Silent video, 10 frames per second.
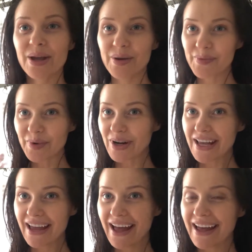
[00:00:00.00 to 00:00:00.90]
Good
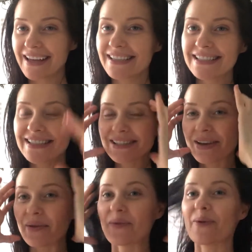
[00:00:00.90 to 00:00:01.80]
morning, guys.
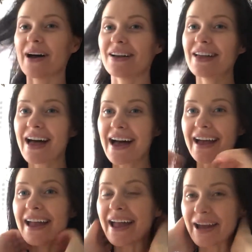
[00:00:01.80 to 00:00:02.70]
Well,
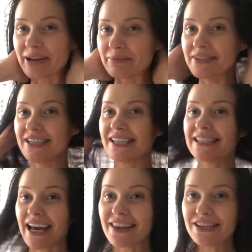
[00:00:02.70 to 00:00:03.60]
I am
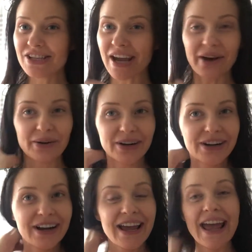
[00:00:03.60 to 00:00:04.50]
just out of the
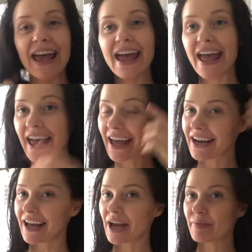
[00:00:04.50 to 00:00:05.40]
shower
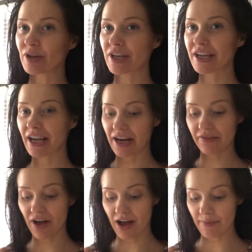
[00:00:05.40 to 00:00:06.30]
and I'm looking kind
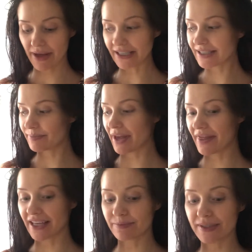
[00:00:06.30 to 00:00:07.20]
of a hot mess,
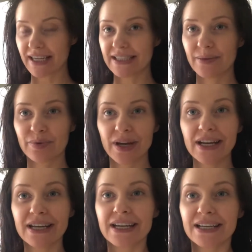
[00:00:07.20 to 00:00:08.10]
but that's besides the
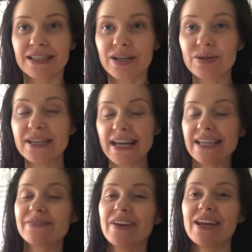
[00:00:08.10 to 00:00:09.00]
point. So
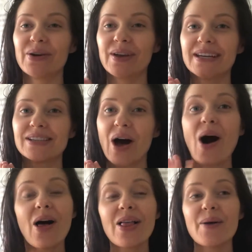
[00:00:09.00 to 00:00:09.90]
today's video is
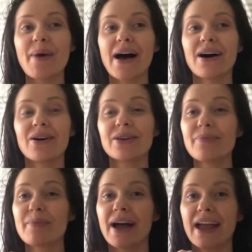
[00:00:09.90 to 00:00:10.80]
all
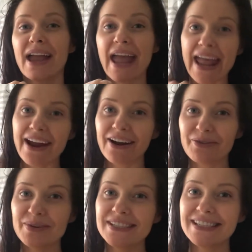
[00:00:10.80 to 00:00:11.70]
about my
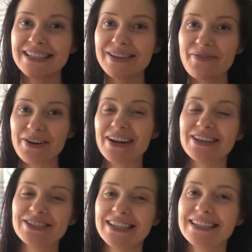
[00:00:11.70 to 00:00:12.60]
hair, which is very
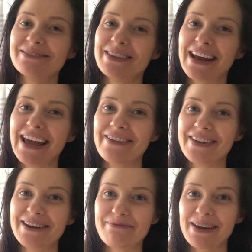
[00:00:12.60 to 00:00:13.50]
interesting to me that I have
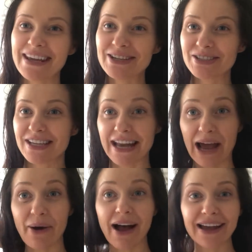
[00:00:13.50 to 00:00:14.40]
anybody interested in
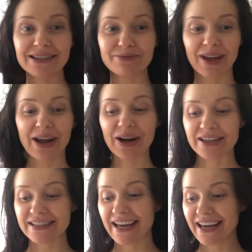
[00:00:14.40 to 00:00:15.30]
how I do my hair,
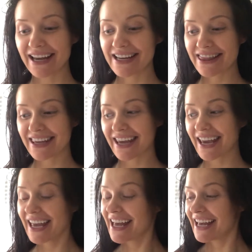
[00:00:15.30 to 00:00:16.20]
because I kind of
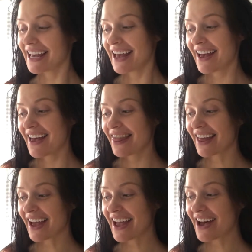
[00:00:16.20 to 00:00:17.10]
think
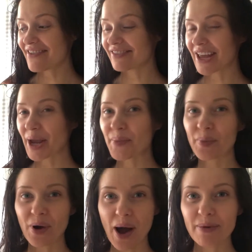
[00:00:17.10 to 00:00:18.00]
that I have like
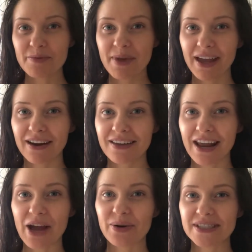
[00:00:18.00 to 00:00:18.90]
problem hair
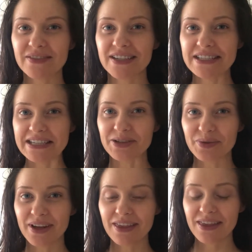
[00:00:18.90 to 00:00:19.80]
that I always have to deal
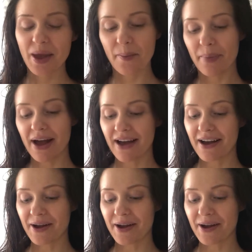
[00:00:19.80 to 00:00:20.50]
with. But